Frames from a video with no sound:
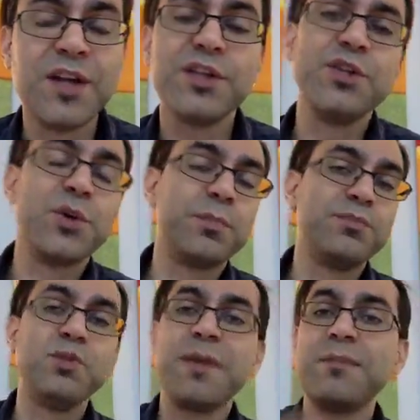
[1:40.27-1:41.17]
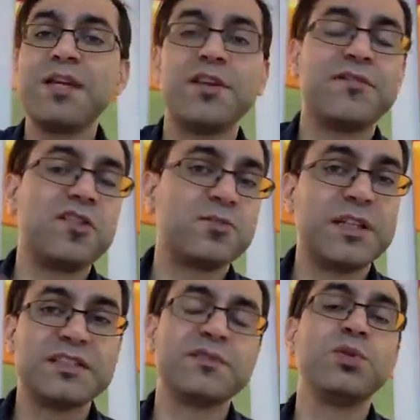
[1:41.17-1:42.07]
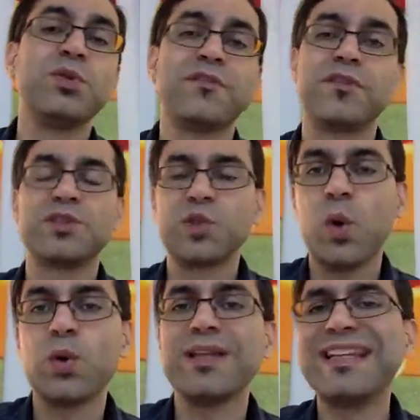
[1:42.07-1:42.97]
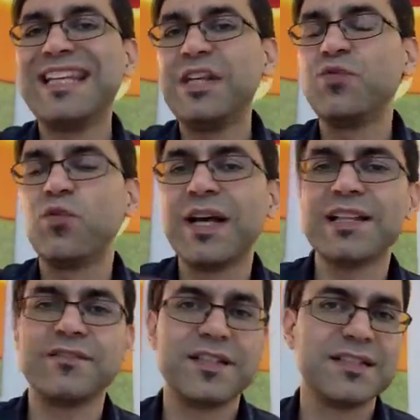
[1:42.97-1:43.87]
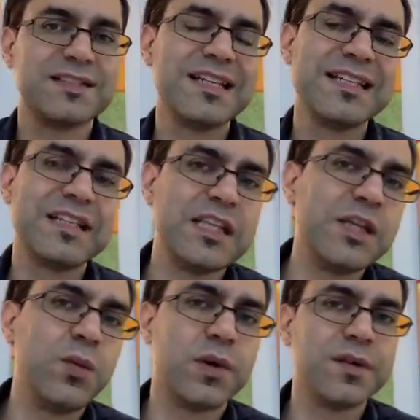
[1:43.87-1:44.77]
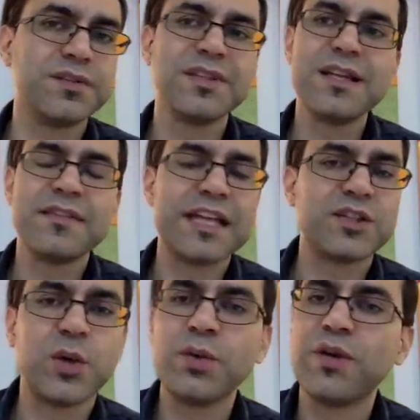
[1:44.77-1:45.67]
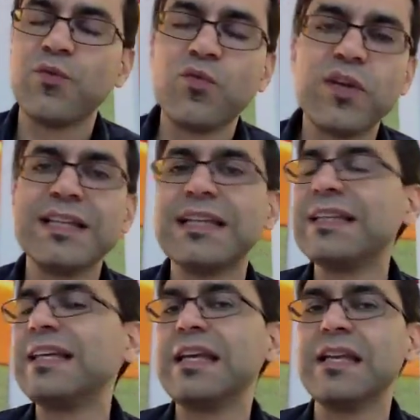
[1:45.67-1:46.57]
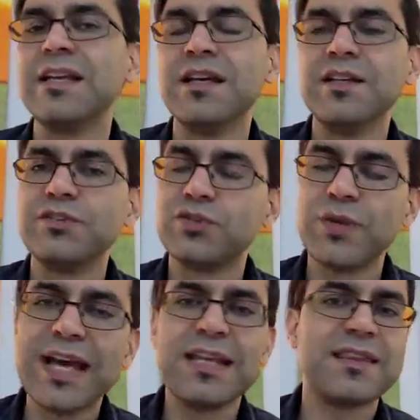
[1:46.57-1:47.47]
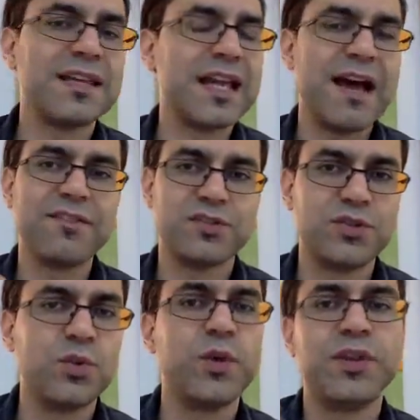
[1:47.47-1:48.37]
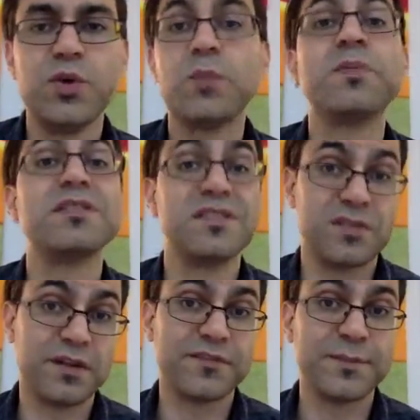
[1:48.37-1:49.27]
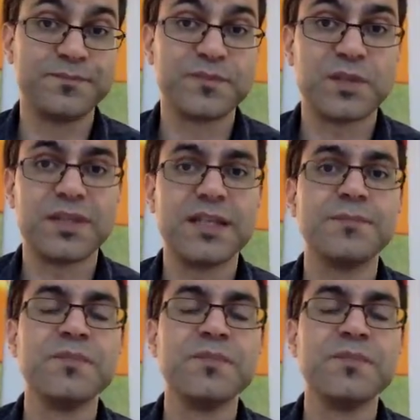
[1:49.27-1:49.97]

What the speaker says: You may be on the first place of Google for totally irrelevant keywords that don't really lead to anything having to do with your business offer, right?